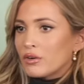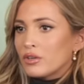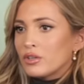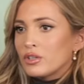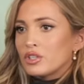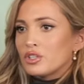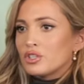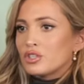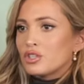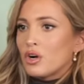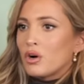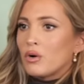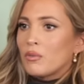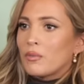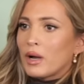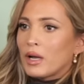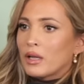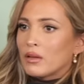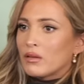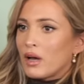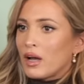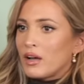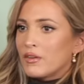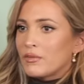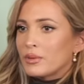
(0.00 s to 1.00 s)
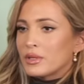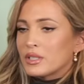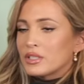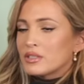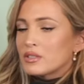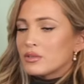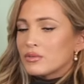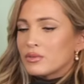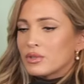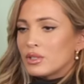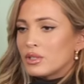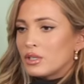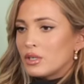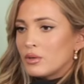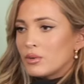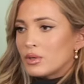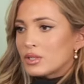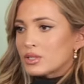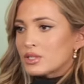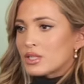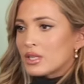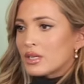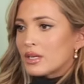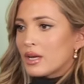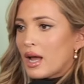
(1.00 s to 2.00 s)
really show my life because it really
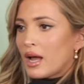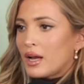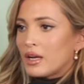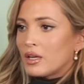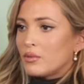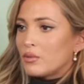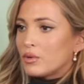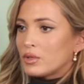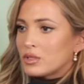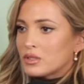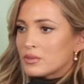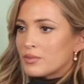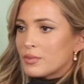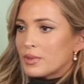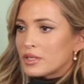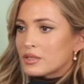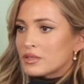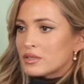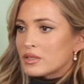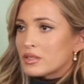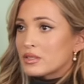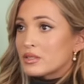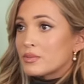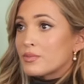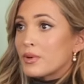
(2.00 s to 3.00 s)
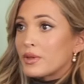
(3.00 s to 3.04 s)
wasn't anyone's business.